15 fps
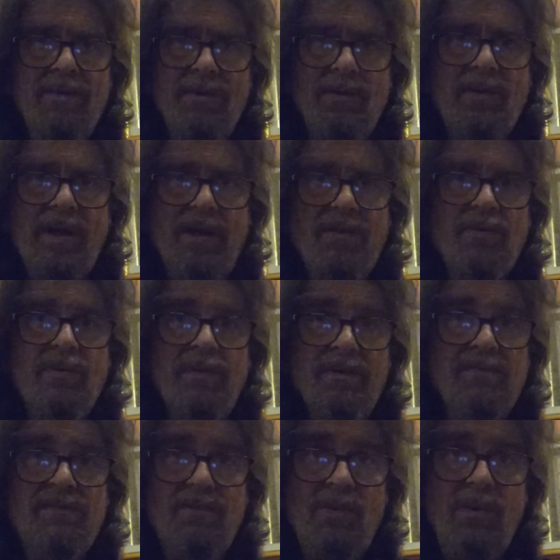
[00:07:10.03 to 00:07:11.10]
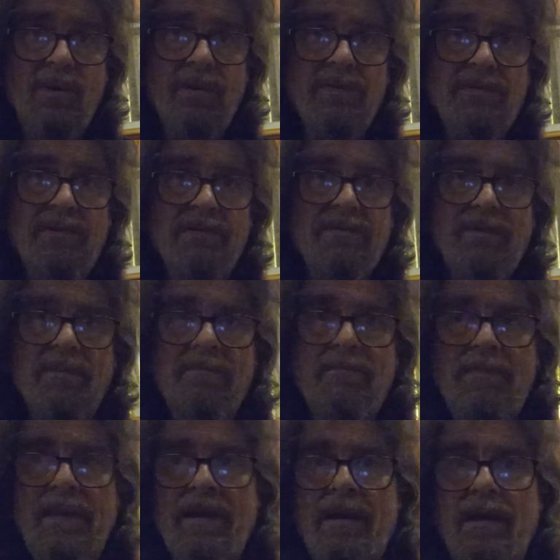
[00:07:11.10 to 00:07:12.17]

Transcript: looking through the sewer system,